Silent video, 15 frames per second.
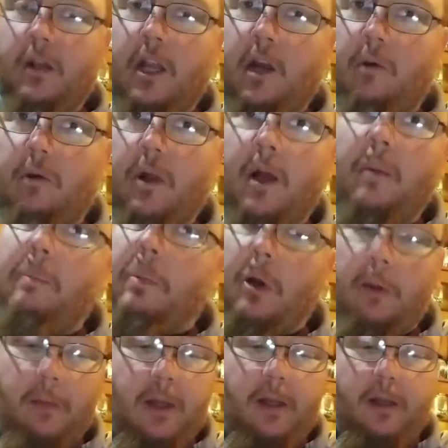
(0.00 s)
Now we're not
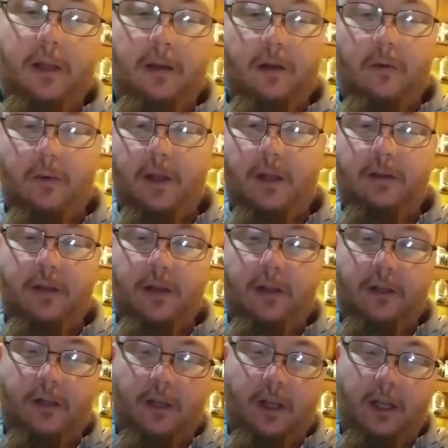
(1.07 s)
permanently going to
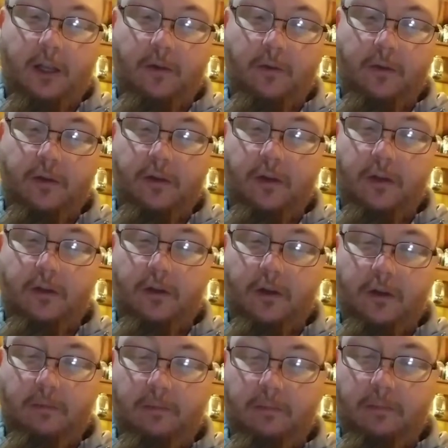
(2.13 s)
reattach the handle, we're just going to
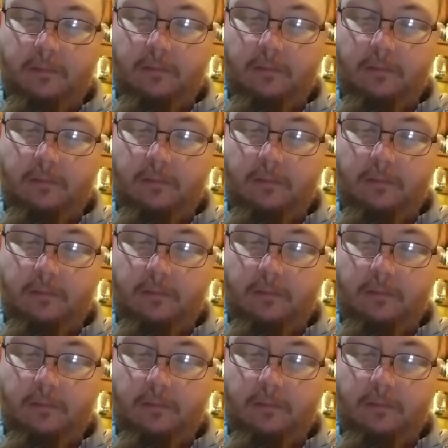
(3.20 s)
turn it